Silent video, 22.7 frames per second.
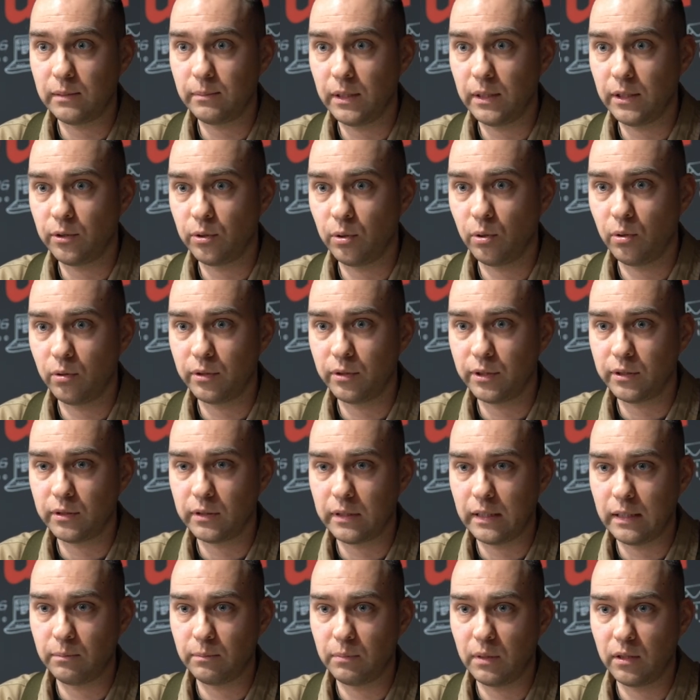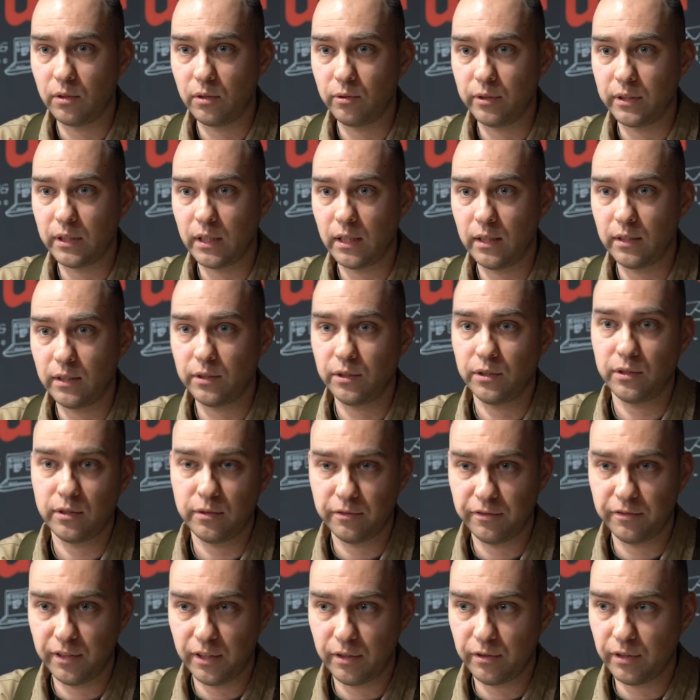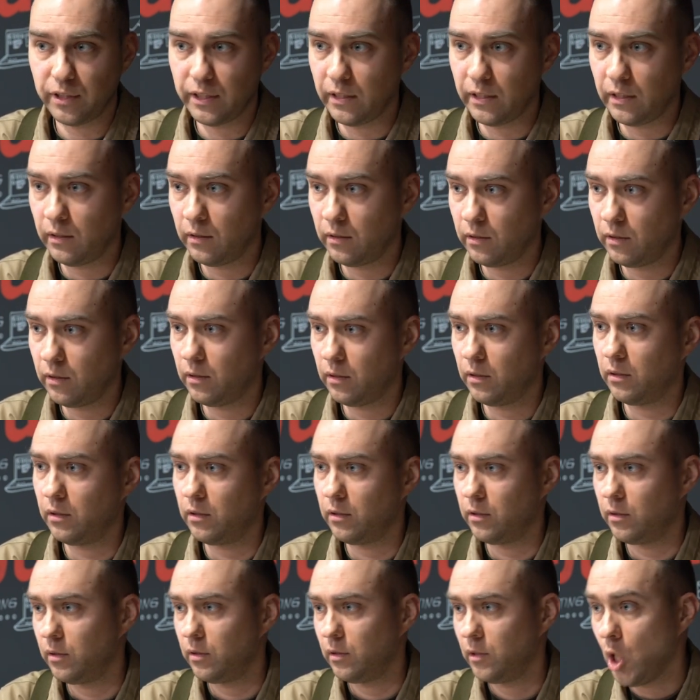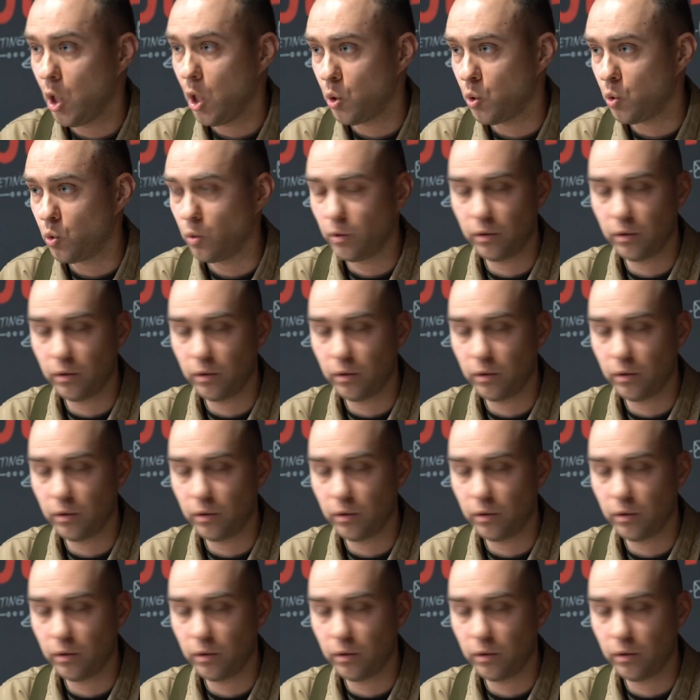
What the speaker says: my tourists that Belarus has very low